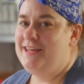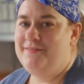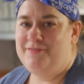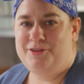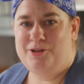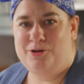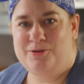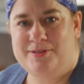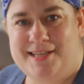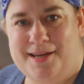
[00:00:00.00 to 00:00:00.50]

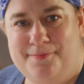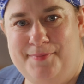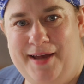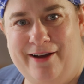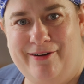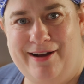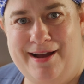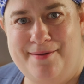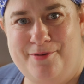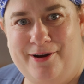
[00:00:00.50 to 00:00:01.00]
even though
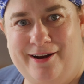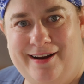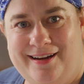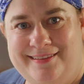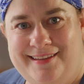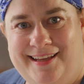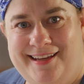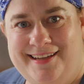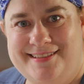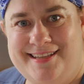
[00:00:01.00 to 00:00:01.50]
somehow I'm
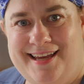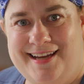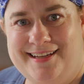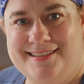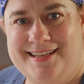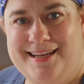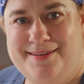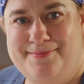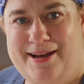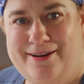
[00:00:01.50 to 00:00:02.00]
wearing the exact
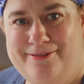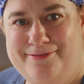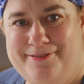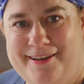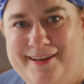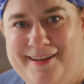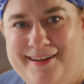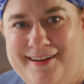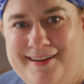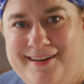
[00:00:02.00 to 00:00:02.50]
same
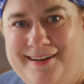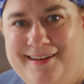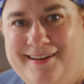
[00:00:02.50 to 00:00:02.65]
outfit.